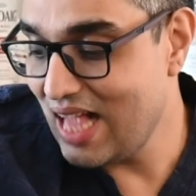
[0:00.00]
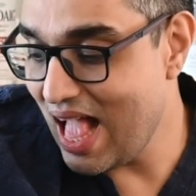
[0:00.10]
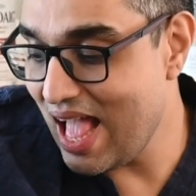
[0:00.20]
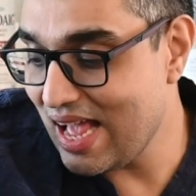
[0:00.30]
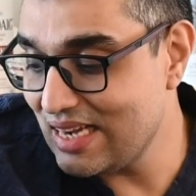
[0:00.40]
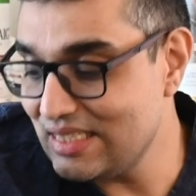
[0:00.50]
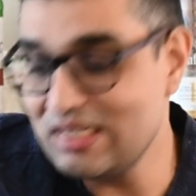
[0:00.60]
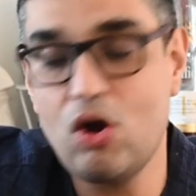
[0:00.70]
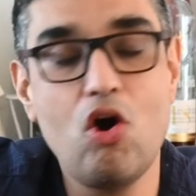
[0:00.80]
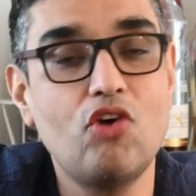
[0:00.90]
and
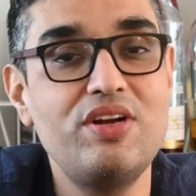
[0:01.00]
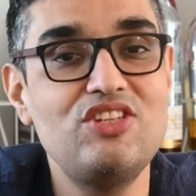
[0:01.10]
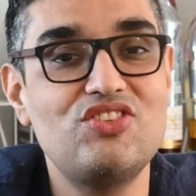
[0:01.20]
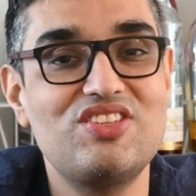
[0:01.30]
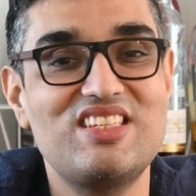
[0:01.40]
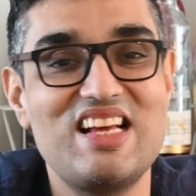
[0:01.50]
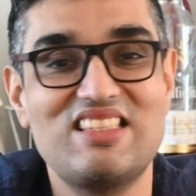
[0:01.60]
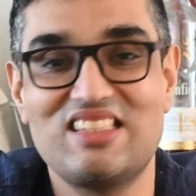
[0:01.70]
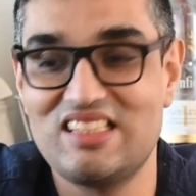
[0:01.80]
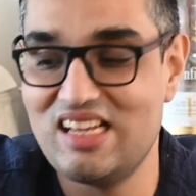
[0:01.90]
orange
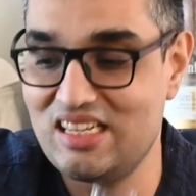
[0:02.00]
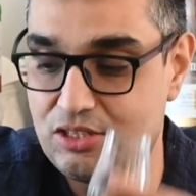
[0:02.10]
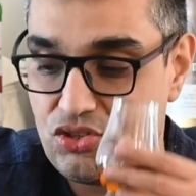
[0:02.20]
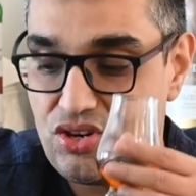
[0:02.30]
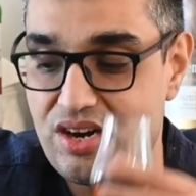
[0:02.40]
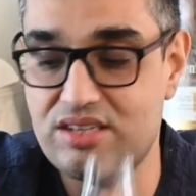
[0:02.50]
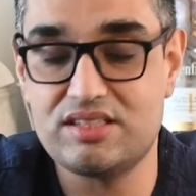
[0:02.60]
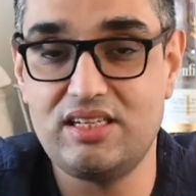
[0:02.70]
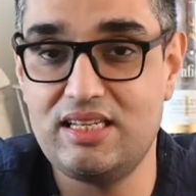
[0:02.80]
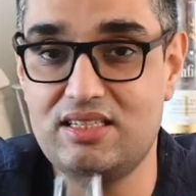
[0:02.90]
zest.
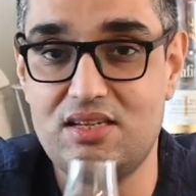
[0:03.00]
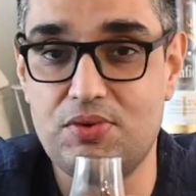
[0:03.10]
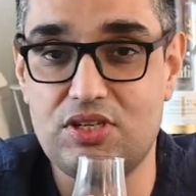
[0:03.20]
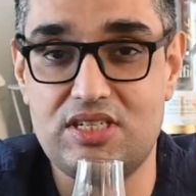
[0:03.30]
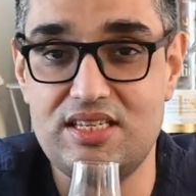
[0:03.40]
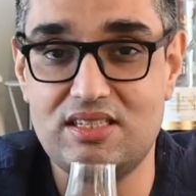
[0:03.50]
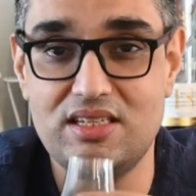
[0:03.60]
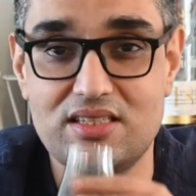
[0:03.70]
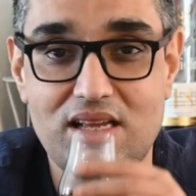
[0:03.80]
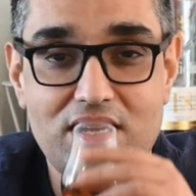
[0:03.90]
Cheers. Let's see what the
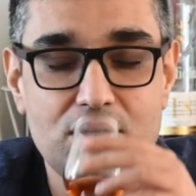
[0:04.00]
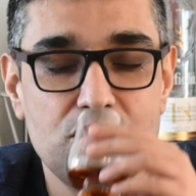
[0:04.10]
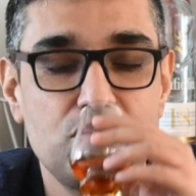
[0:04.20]
tasting is like.